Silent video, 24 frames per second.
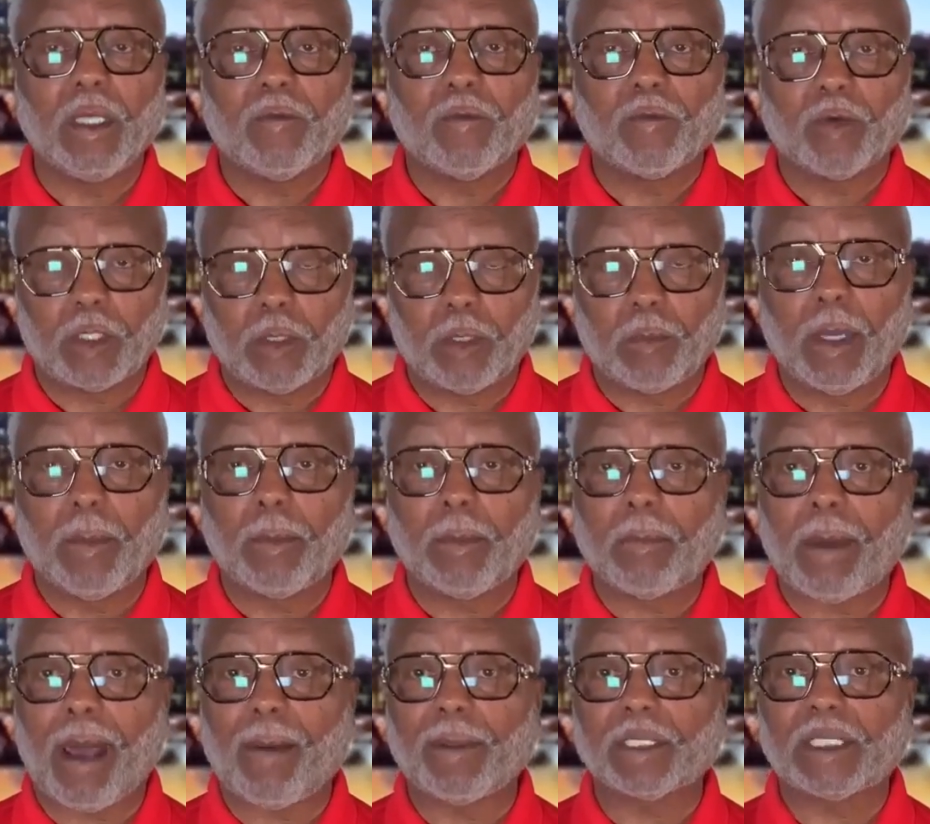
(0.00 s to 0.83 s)
For the,
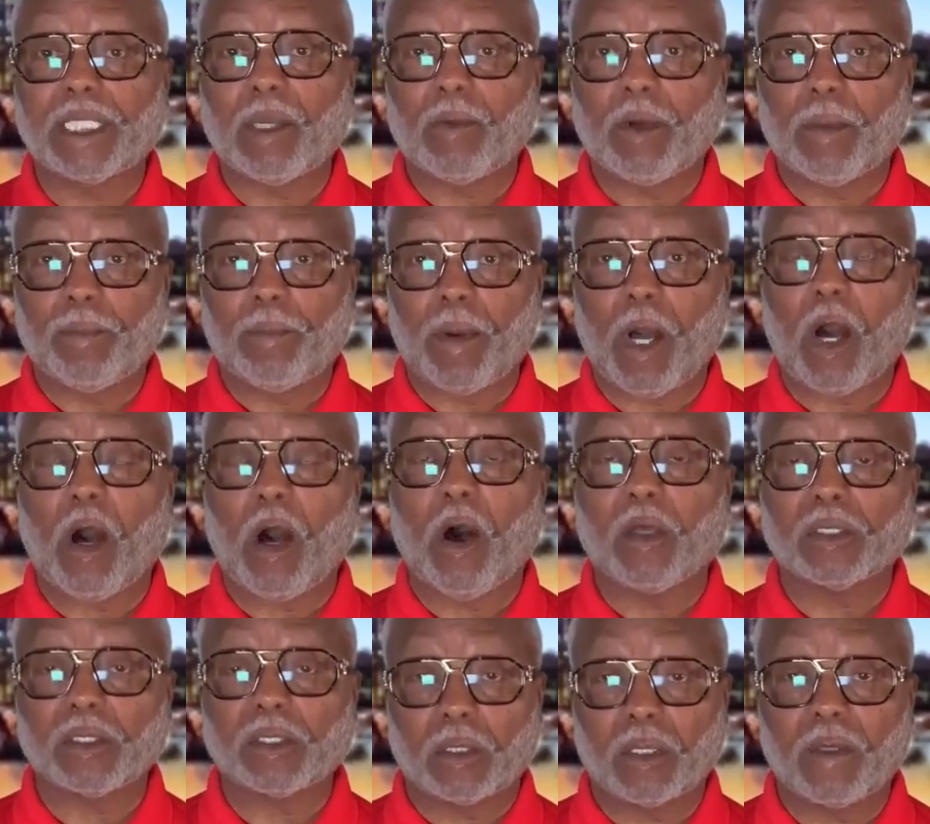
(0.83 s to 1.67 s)
remember, the Bible said when
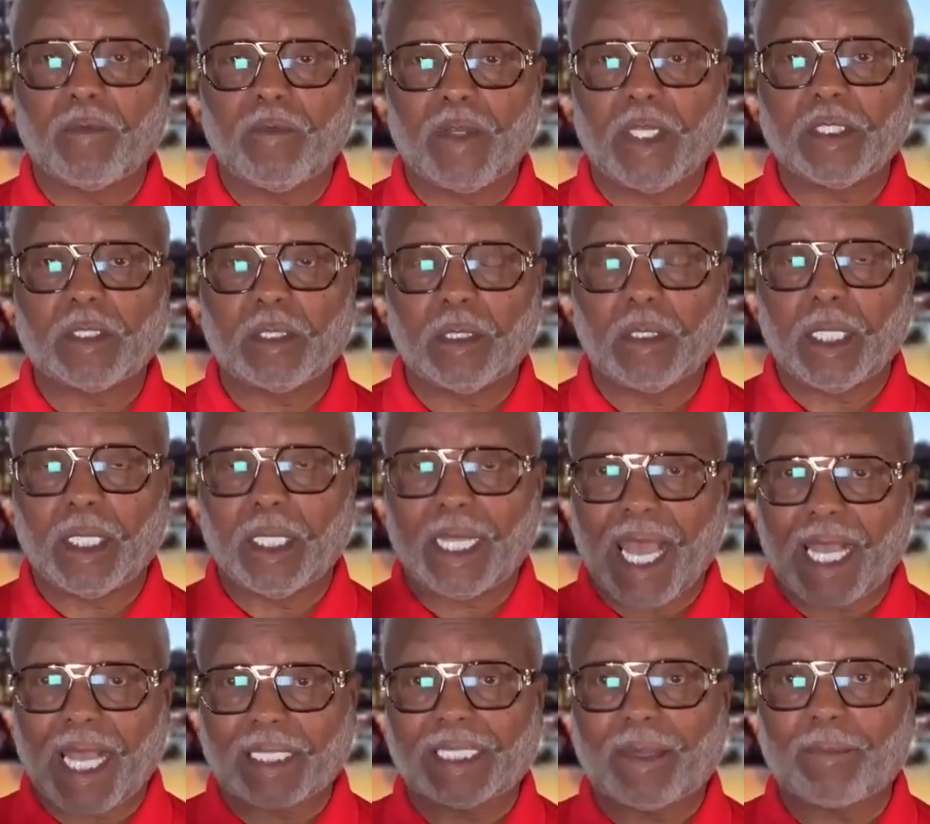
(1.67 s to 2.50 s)
Paul saw the vision in
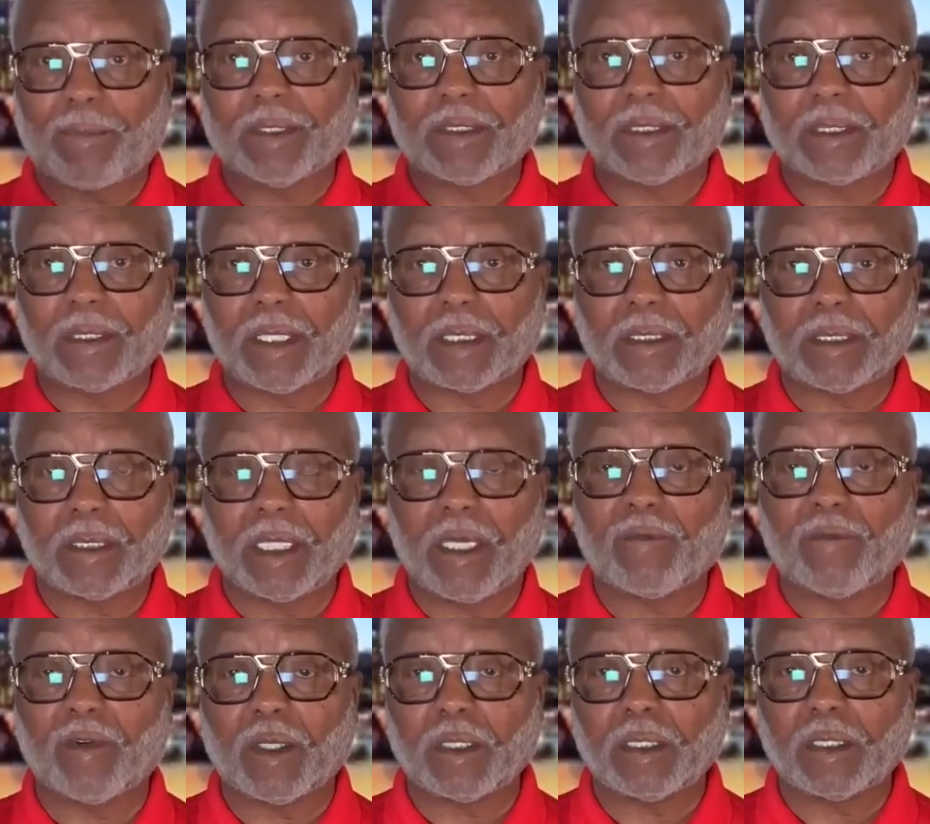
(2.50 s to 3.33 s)
Acts chapter
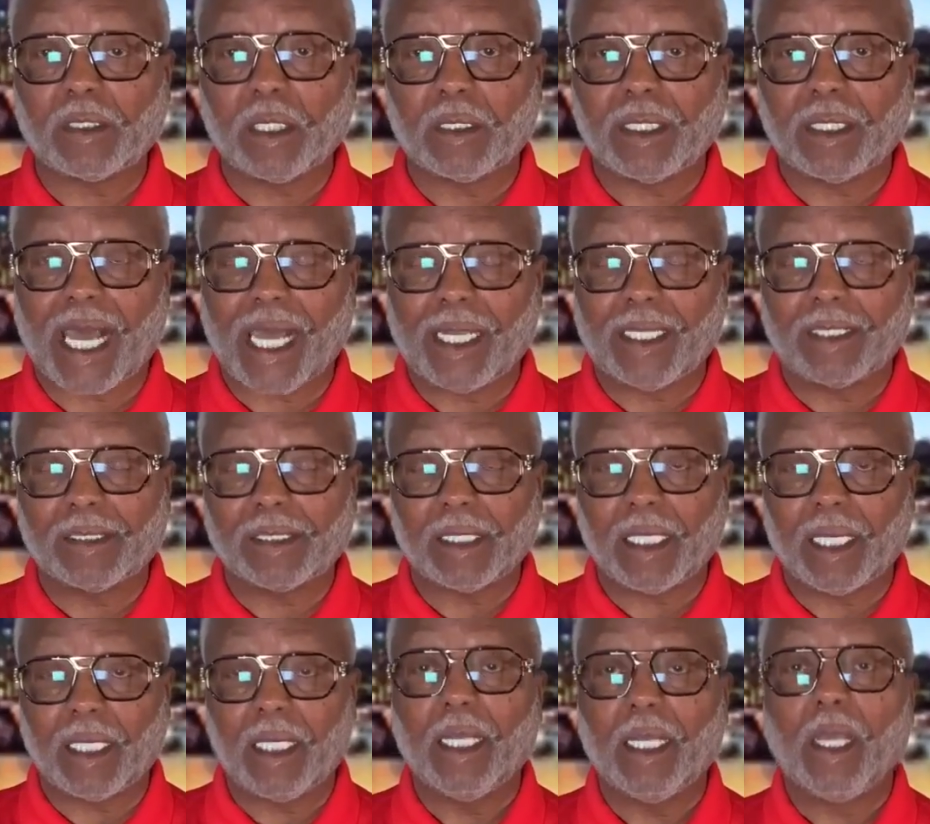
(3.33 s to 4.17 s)
16, verse 10, 9 and
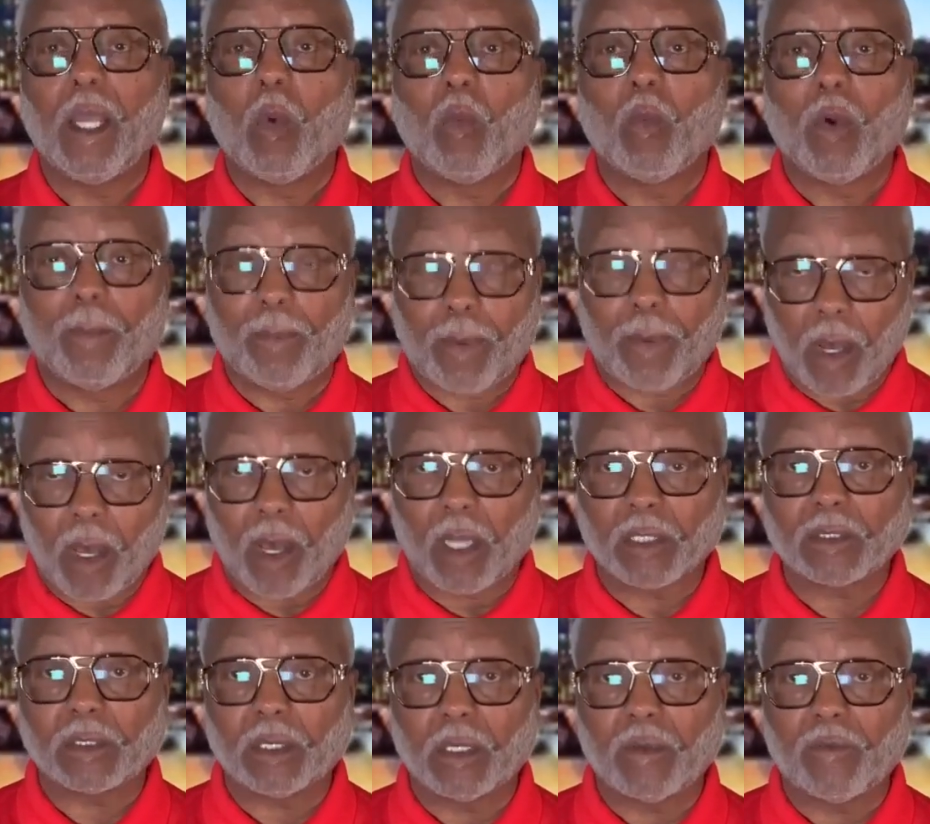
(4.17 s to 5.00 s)
10, when
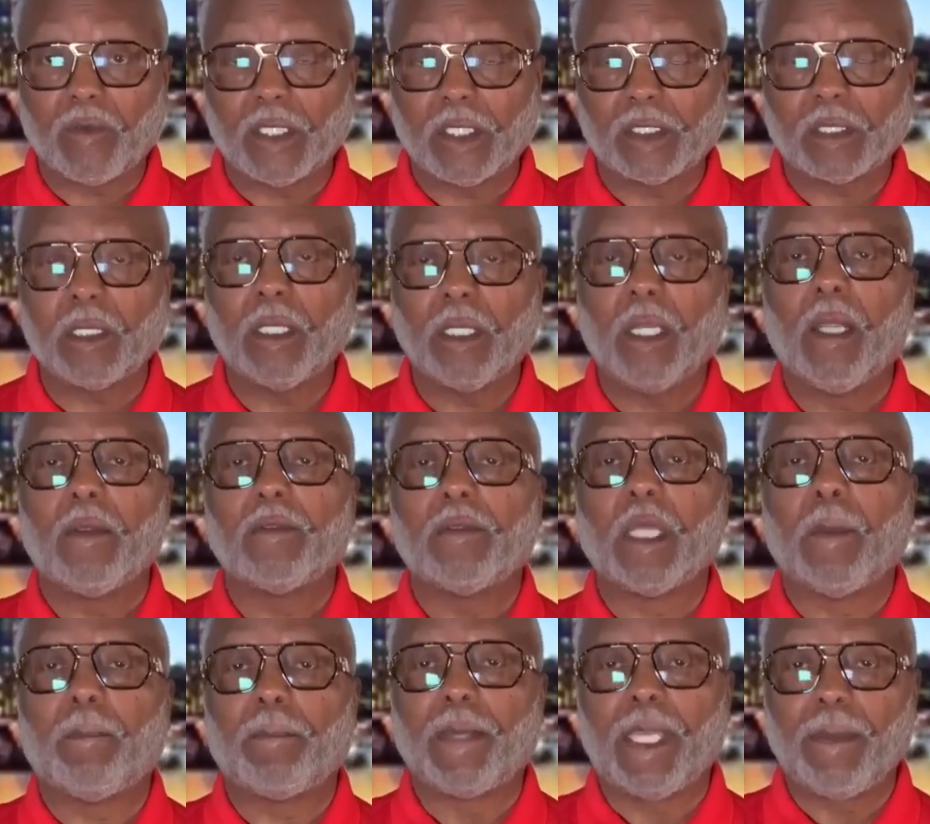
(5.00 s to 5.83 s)
Paul saw the vision,
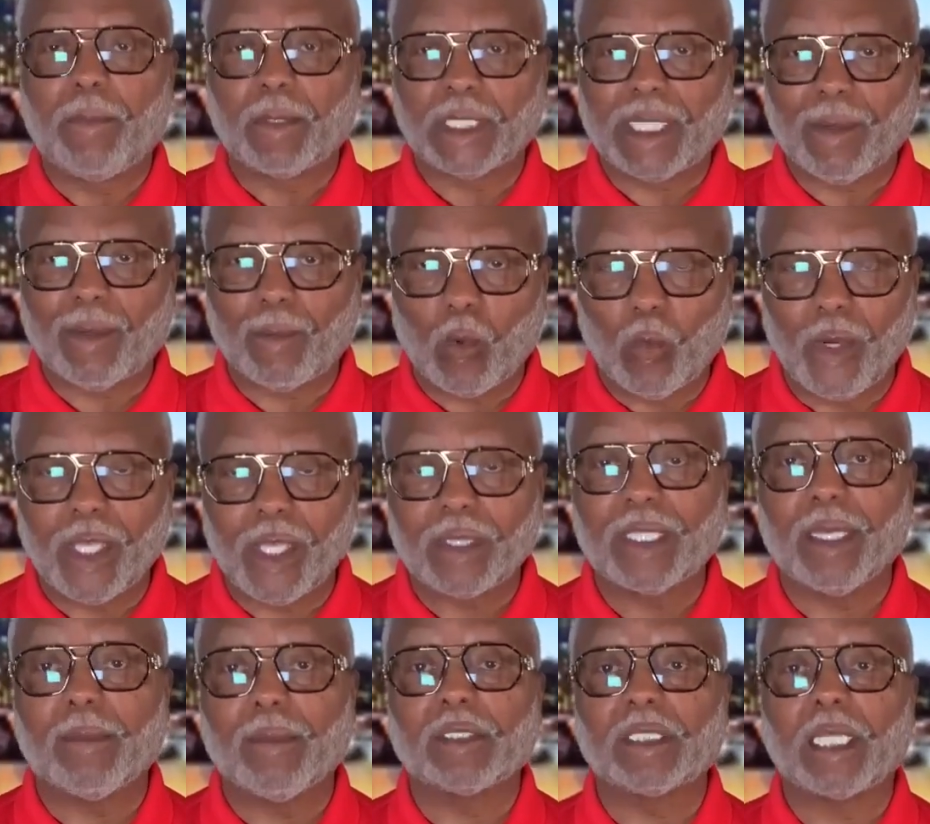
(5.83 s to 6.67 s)
the people that were
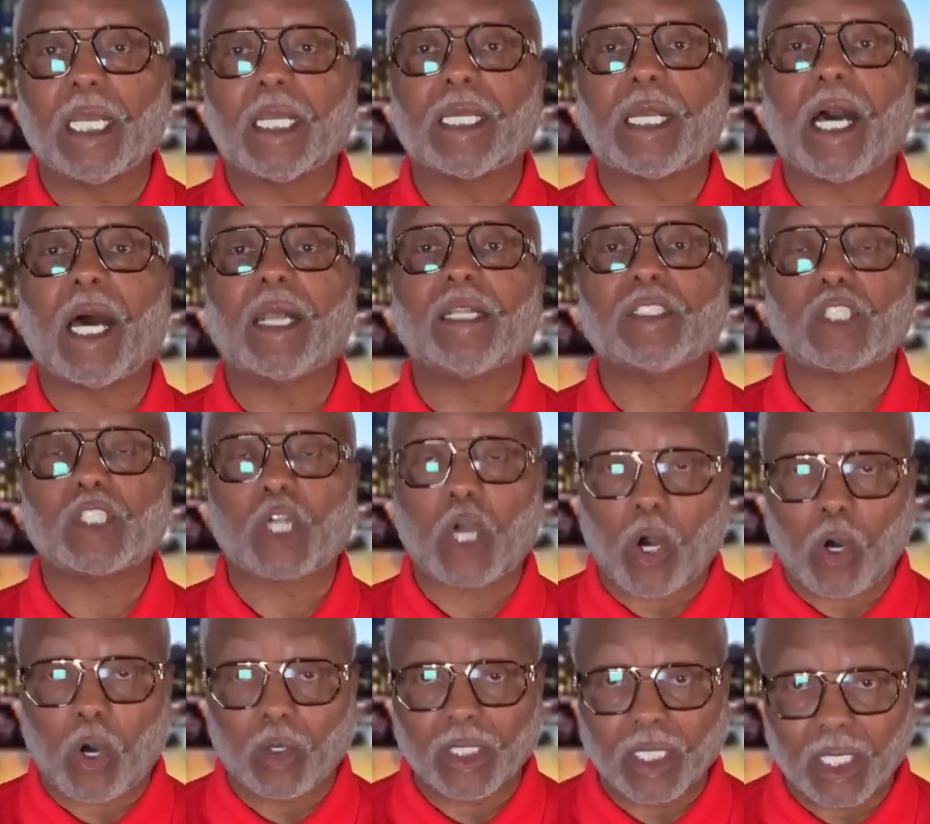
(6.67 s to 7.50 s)
with him said, God has
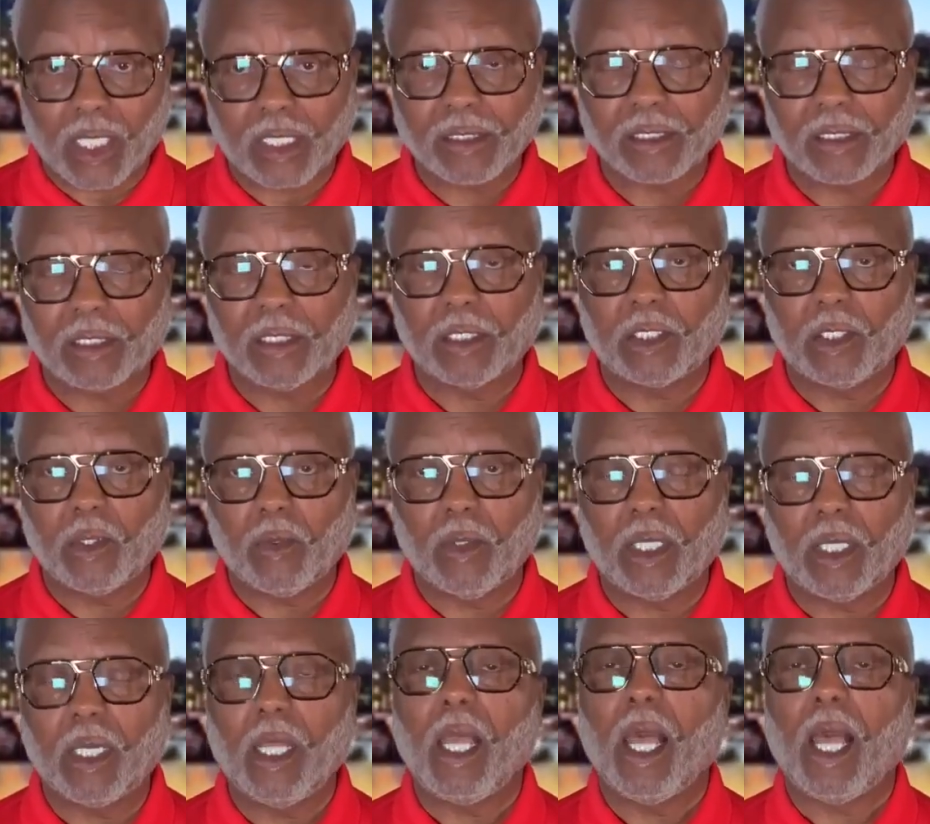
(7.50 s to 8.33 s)
called us to do
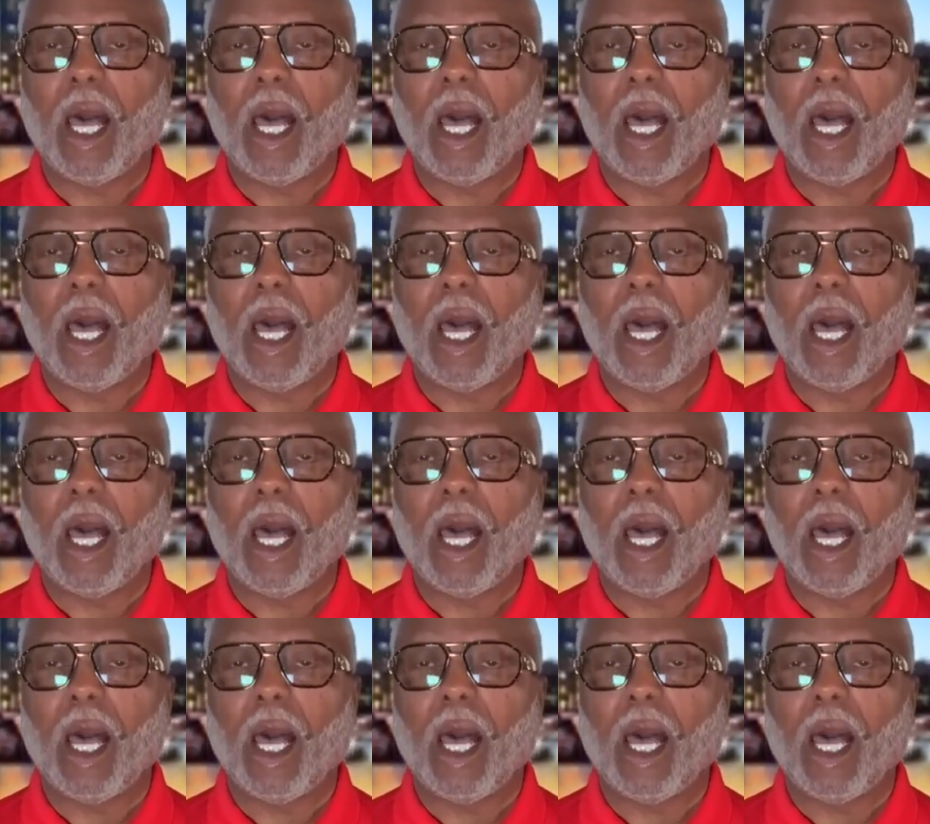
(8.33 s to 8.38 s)
it.